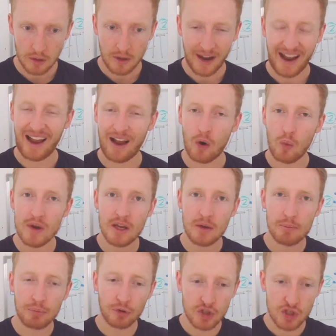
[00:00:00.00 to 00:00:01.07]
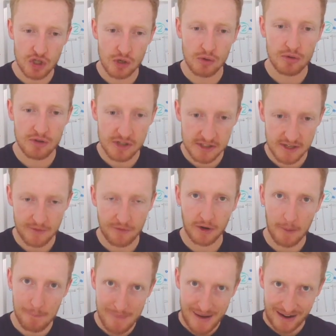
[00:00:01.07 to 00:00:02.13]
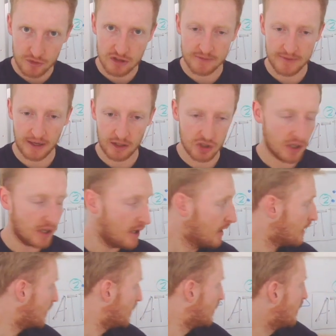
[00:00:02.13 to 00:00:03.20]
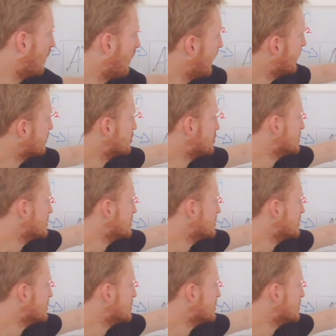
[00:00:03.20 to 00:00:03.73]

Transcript: how we can produce different amounts of energy, our energy